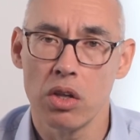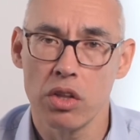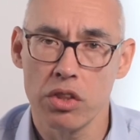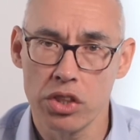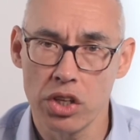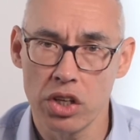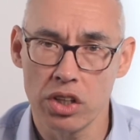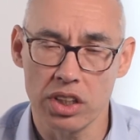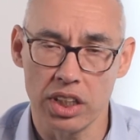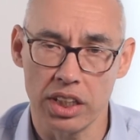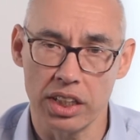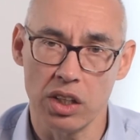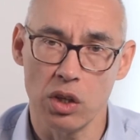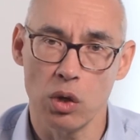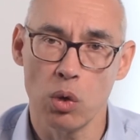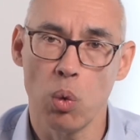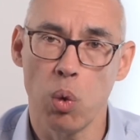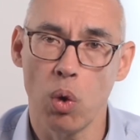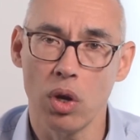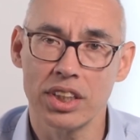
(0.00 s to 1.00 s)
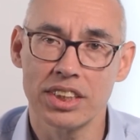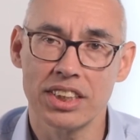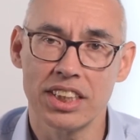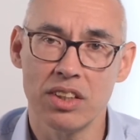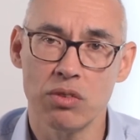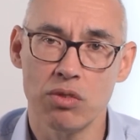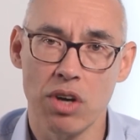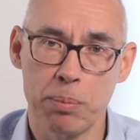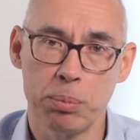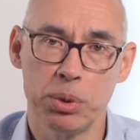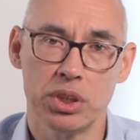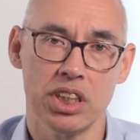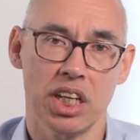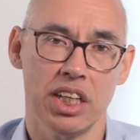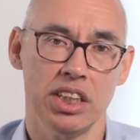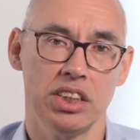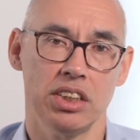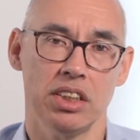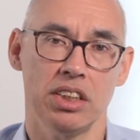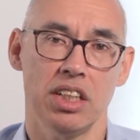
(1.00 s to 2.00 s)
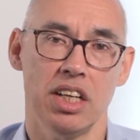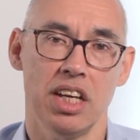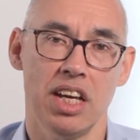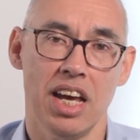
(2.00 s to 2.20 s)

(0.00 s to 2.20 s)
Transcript: Thirdly, quality and reputation.